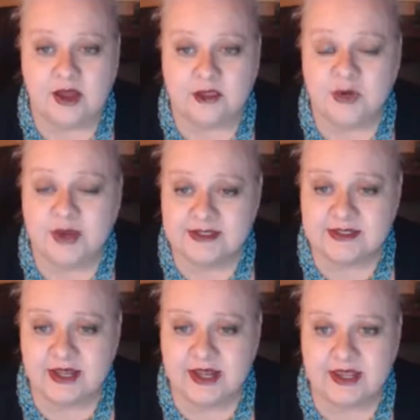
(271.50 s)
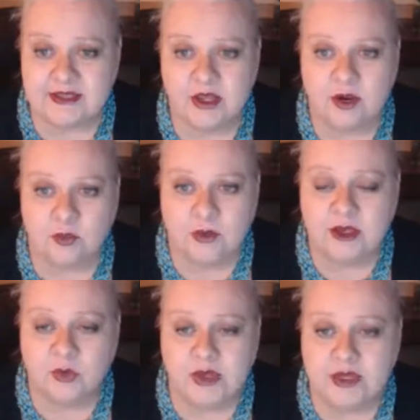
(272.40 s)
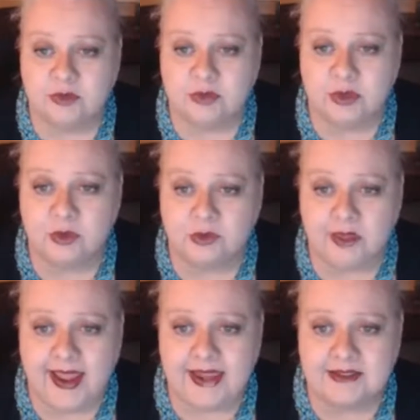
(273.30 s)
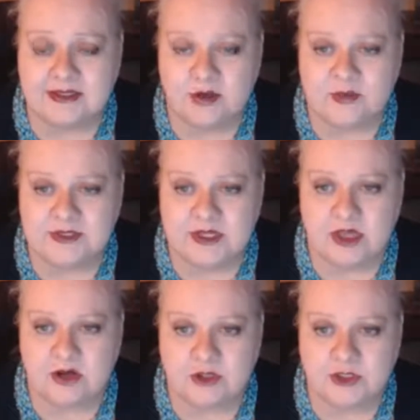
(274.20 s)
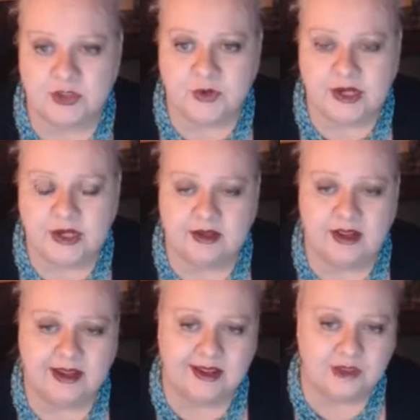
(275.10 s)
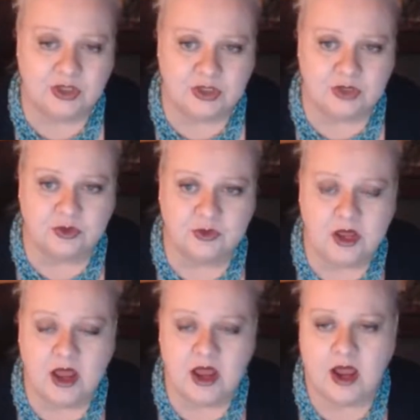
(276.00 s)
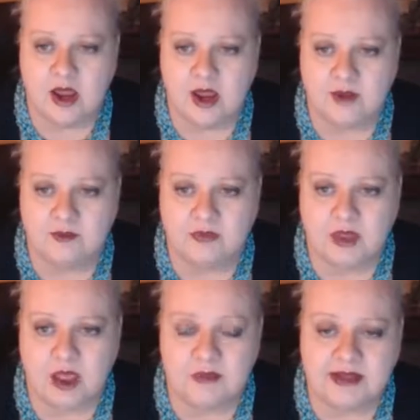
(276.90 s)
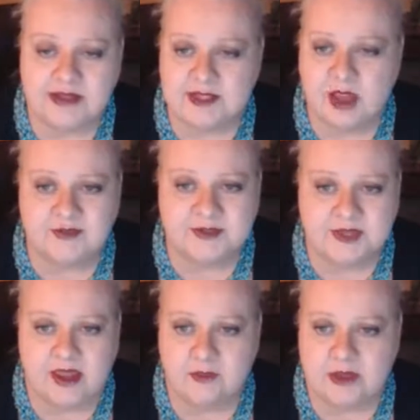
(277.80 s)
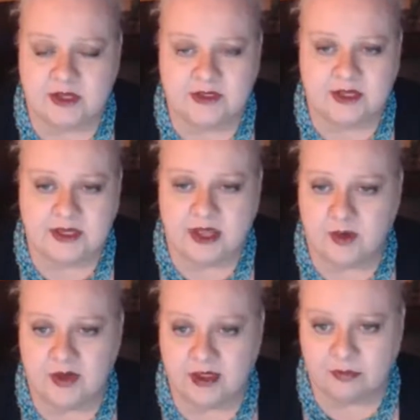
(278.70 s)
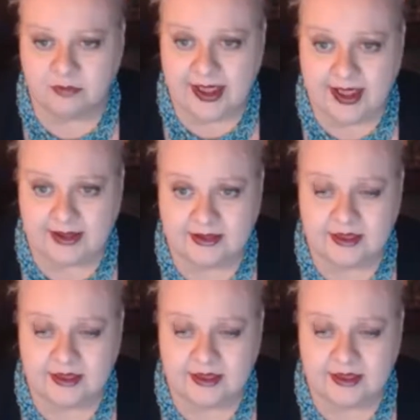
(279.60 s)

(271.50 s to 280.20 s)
translate red, green, and blue light that we see on our screen into a mix of cyan, magenta, yellow, and black